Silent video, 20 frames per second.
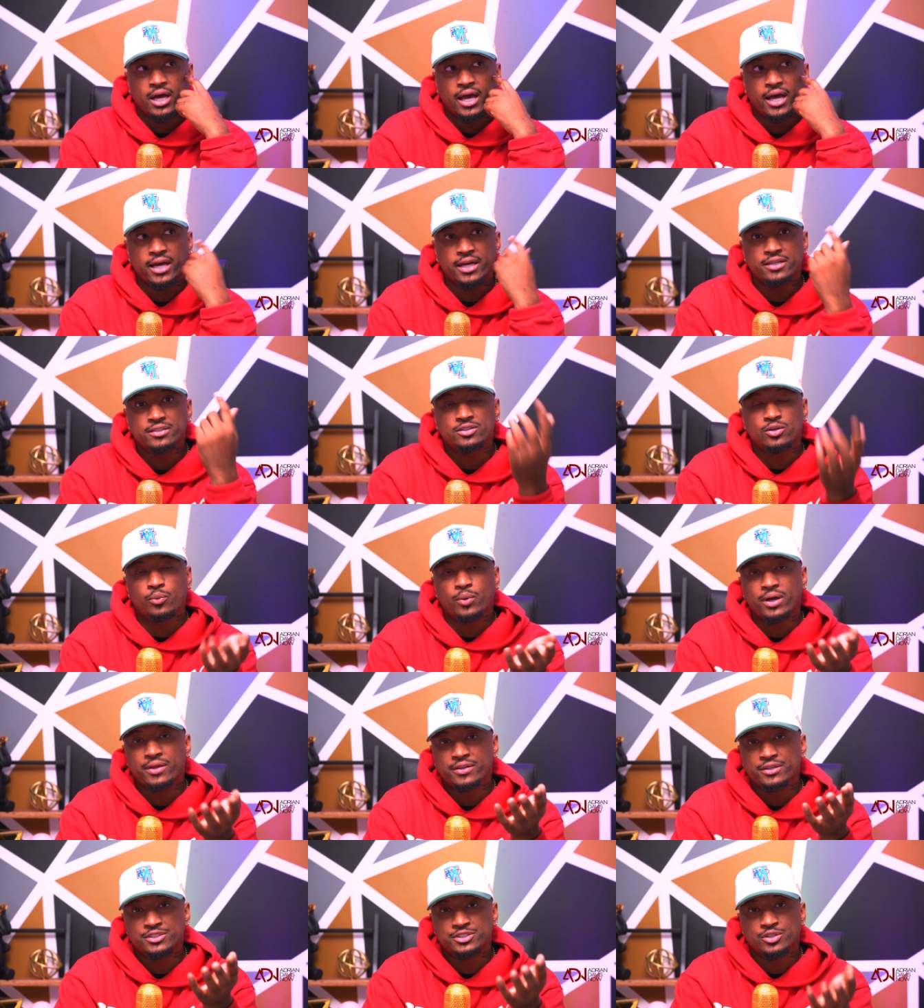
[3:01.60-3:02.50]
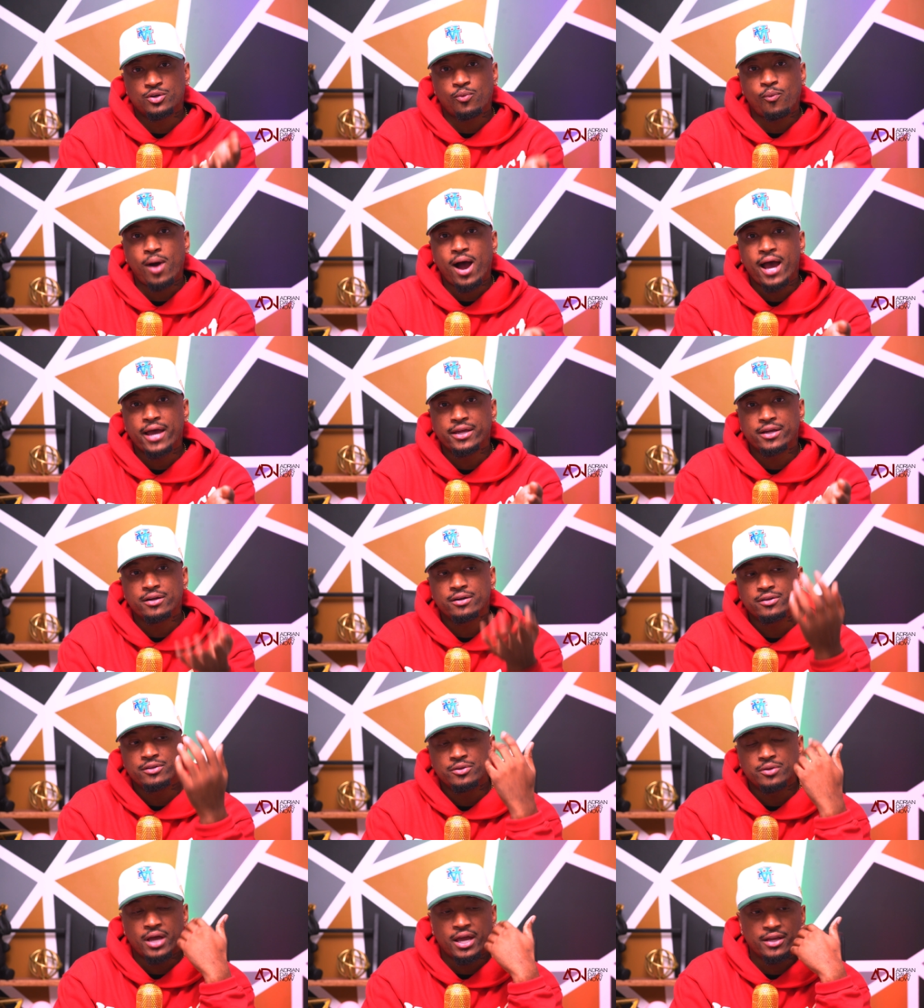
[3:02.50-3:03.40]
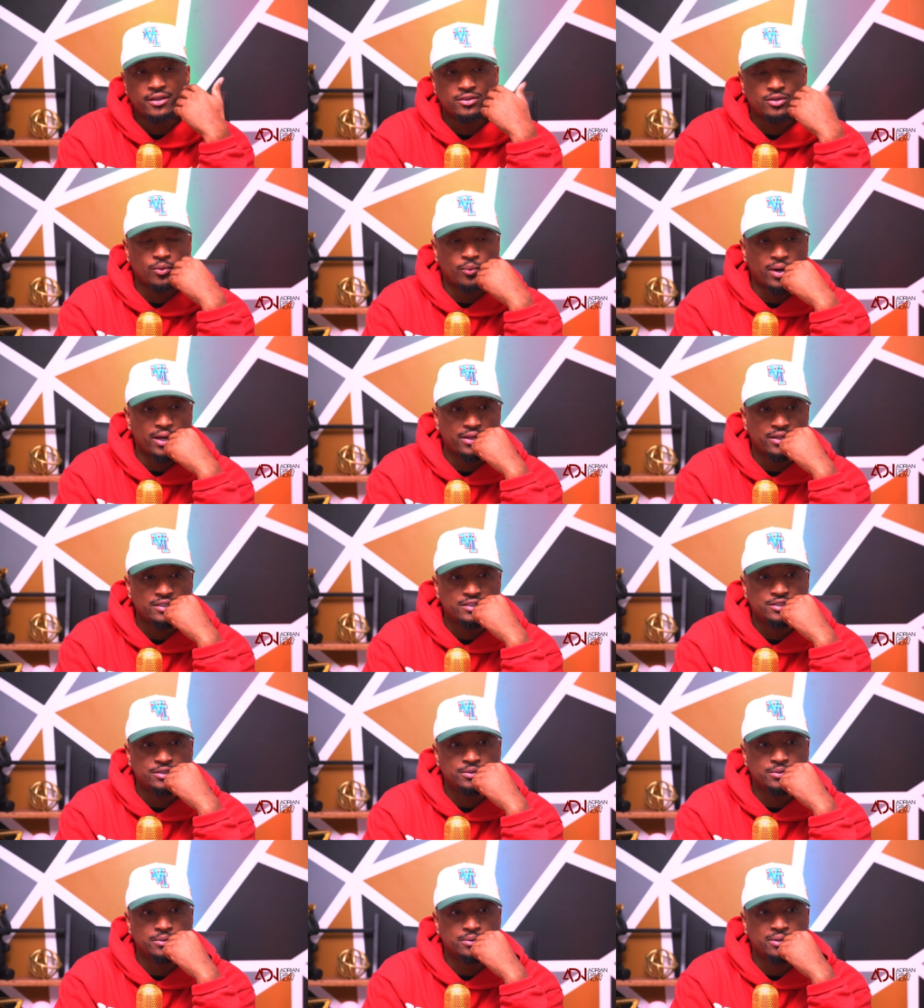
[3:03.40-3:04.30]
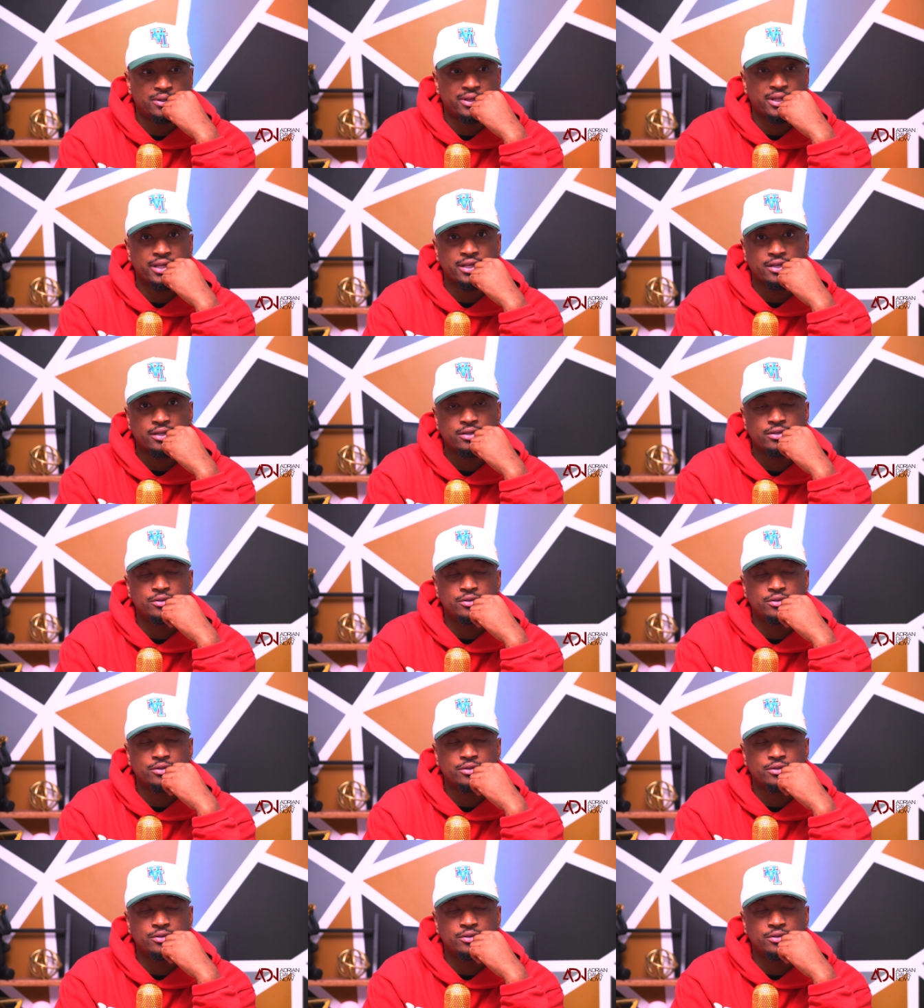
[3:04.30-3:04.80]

hate the way that you're wired? You hate the way that you think.